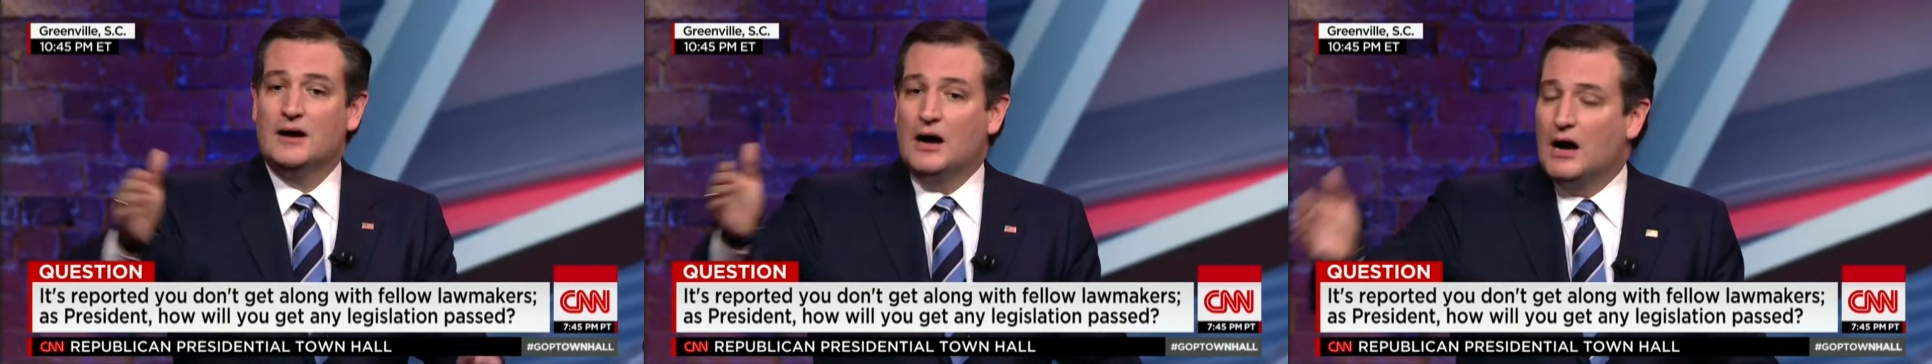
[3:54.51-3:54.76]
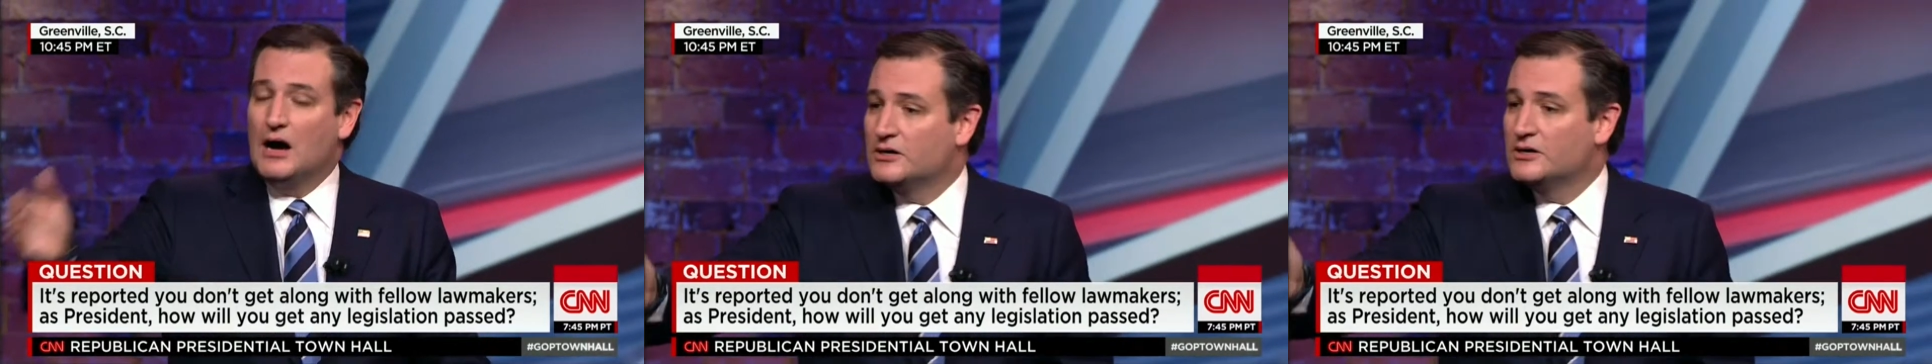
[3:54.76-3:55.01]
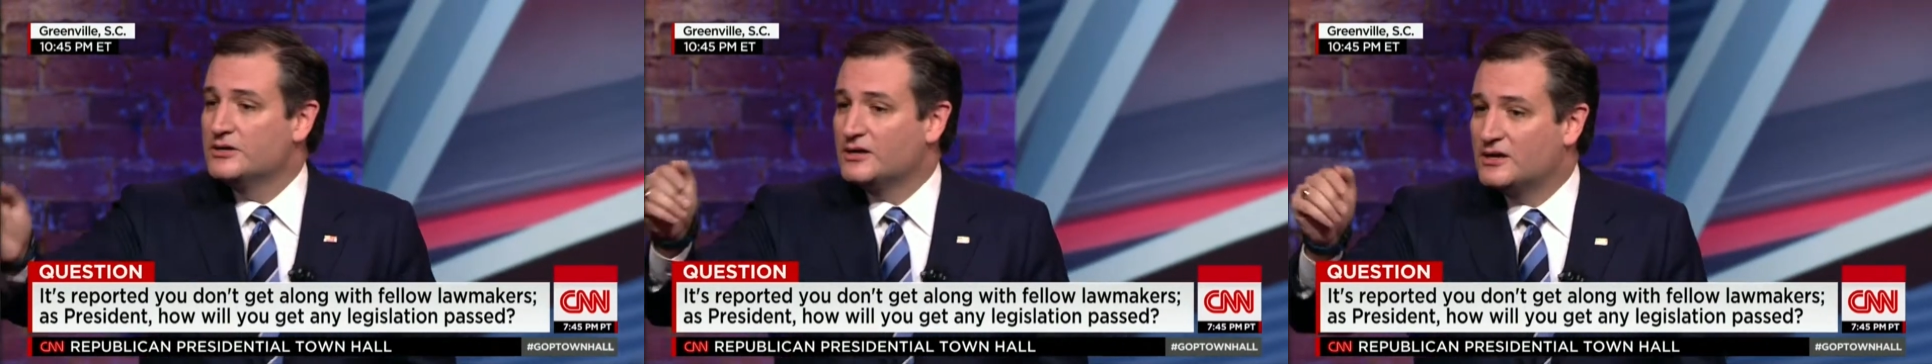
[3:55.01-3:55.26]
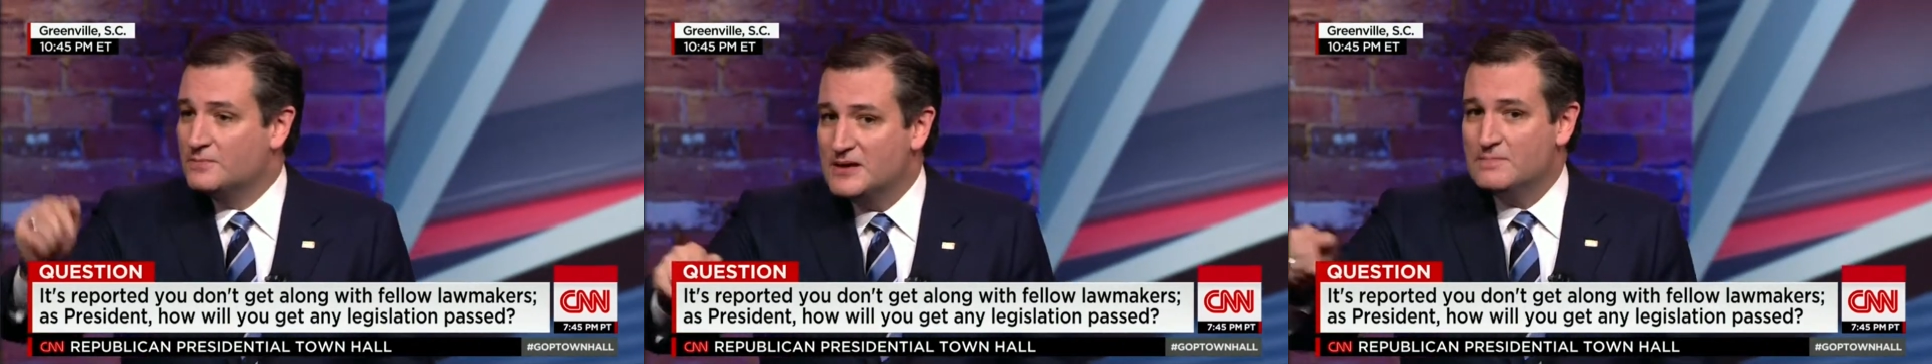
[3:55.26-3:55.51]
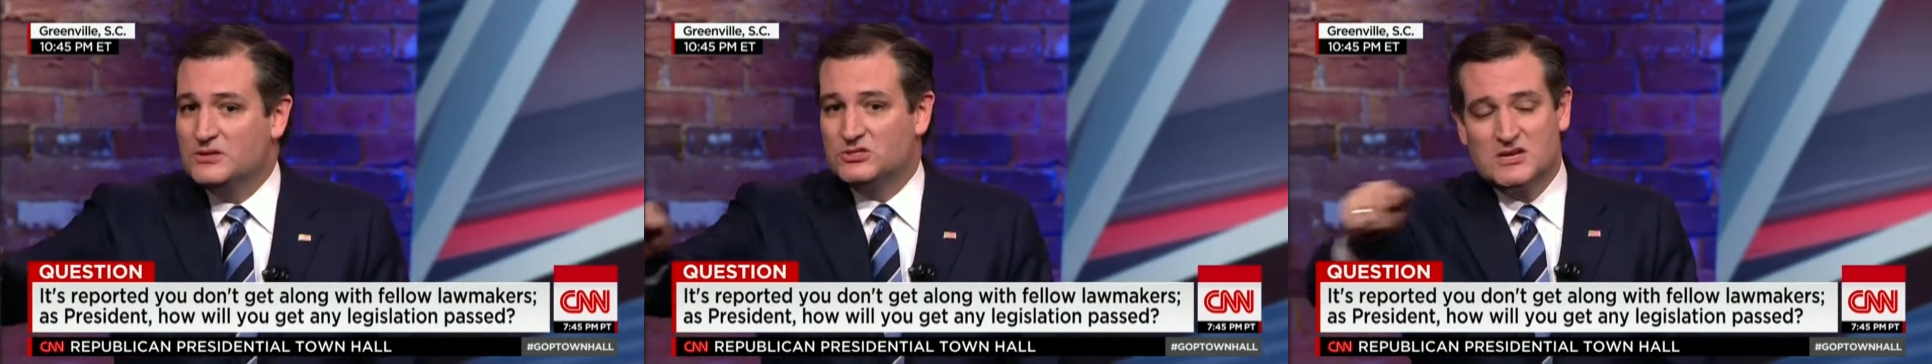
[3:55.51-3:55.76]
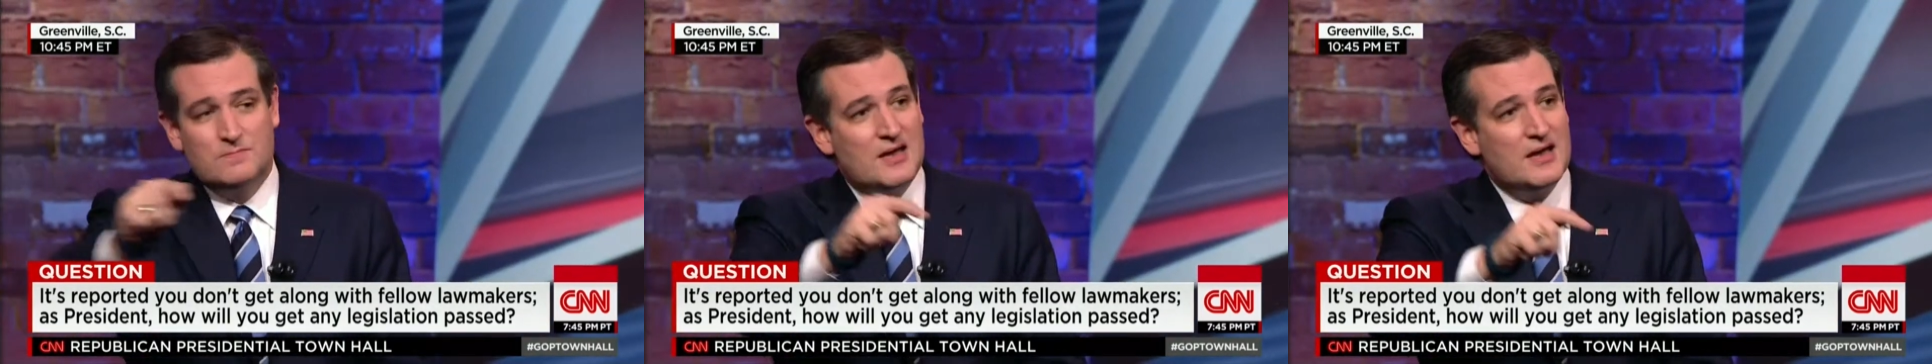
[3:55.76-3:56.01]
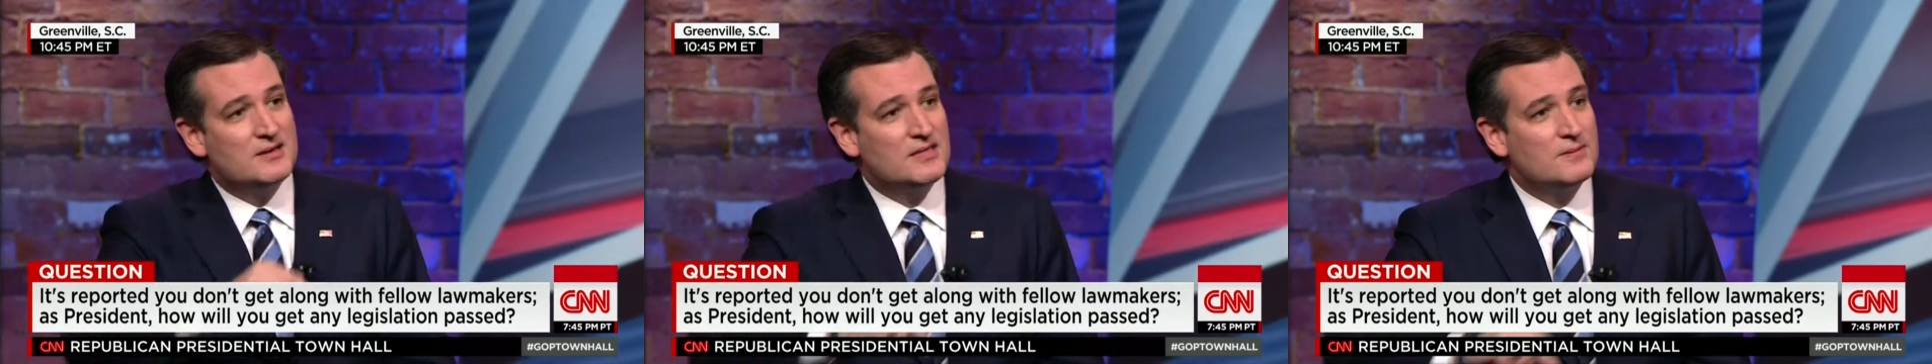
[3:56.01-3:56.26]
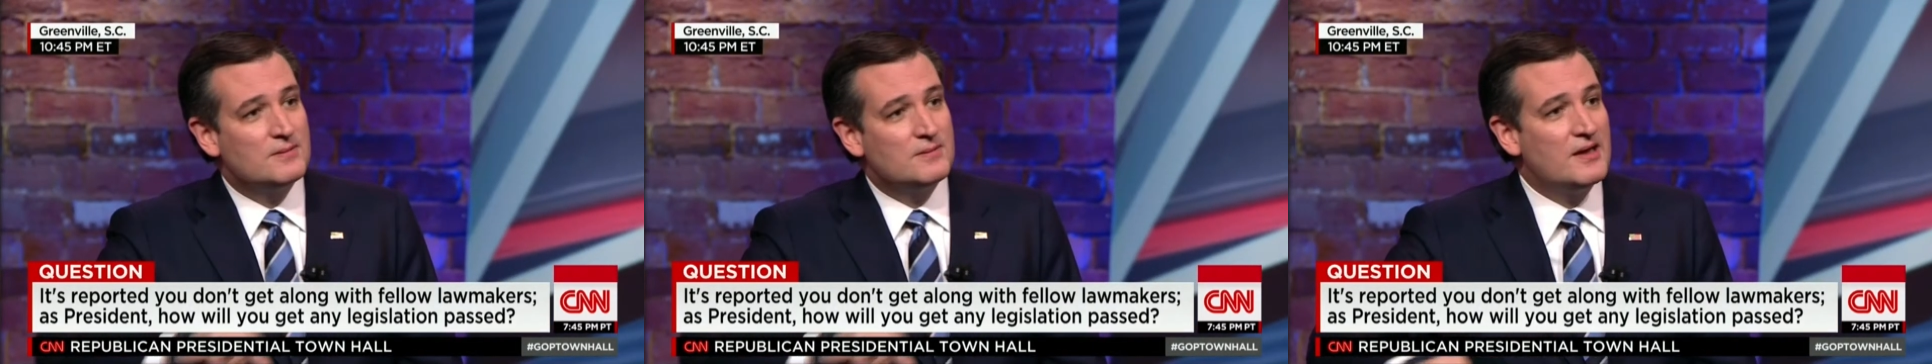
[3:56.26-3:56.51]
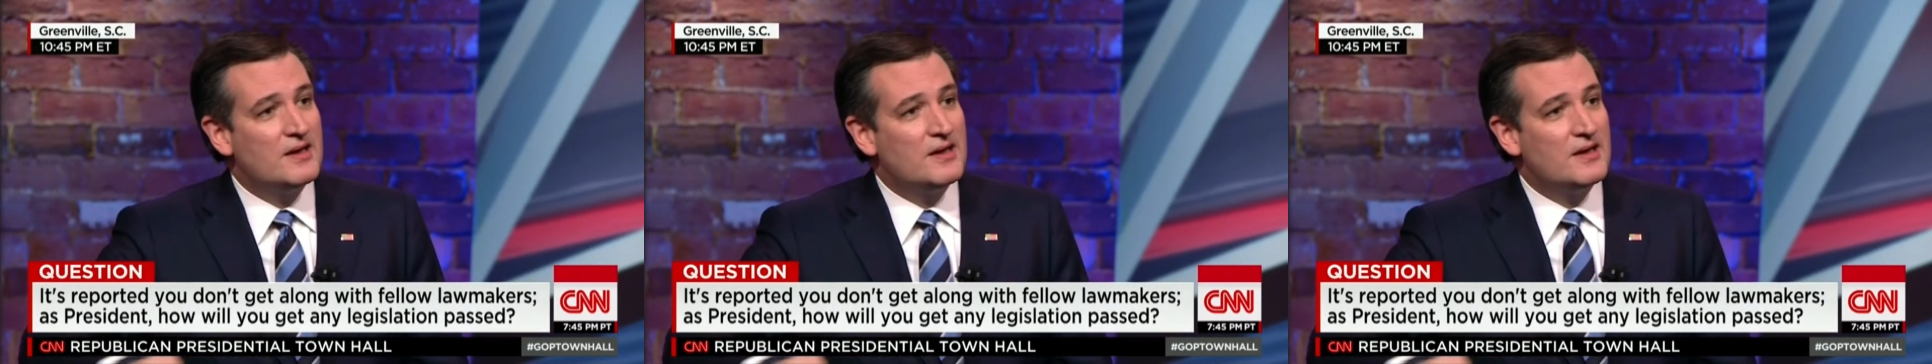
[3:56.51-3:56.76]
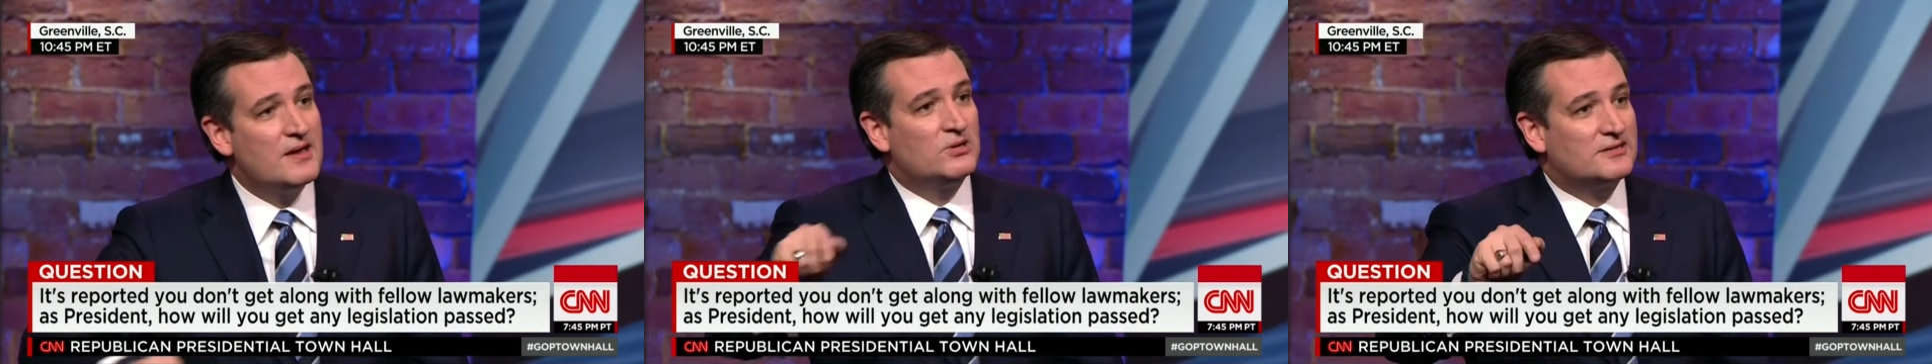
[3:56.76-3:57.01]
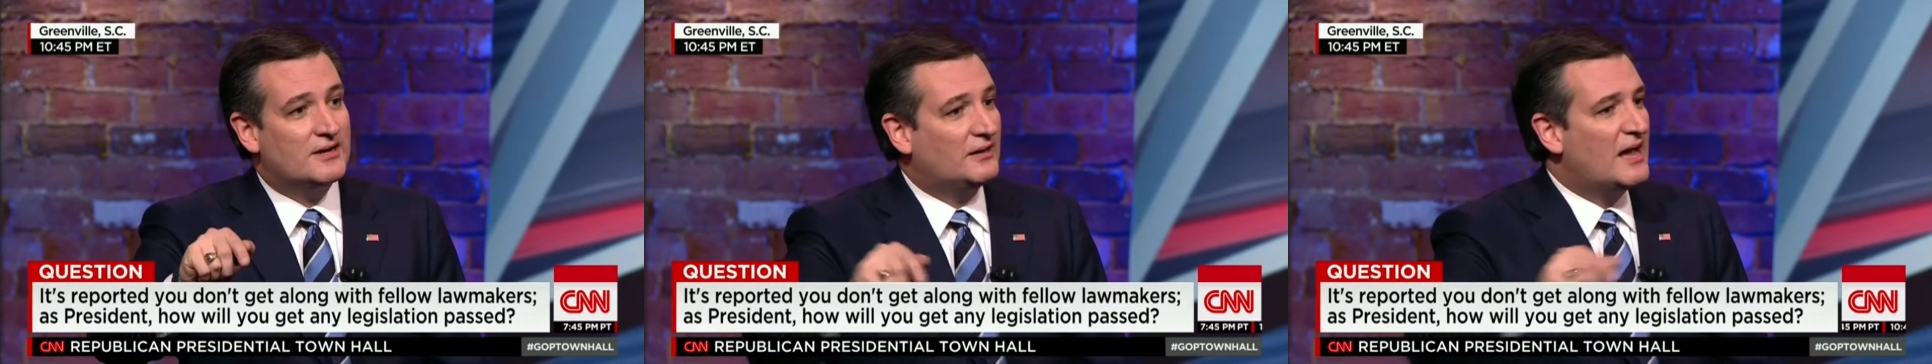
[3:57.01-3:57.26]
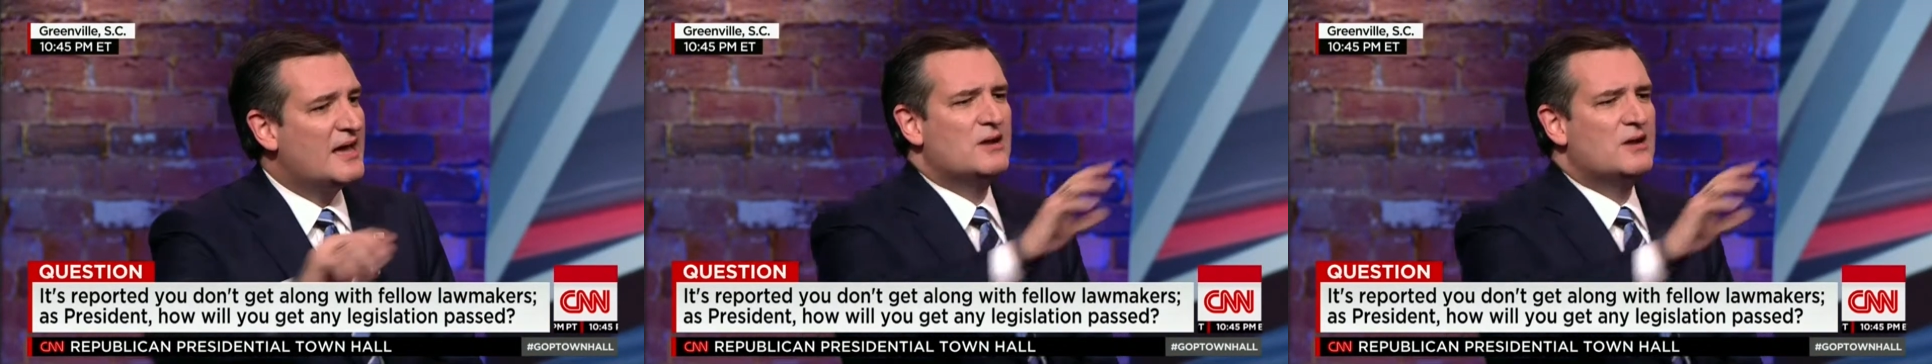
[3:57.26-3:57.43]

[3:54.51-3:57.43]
honored the commitments he made to the men and women of South Carolina,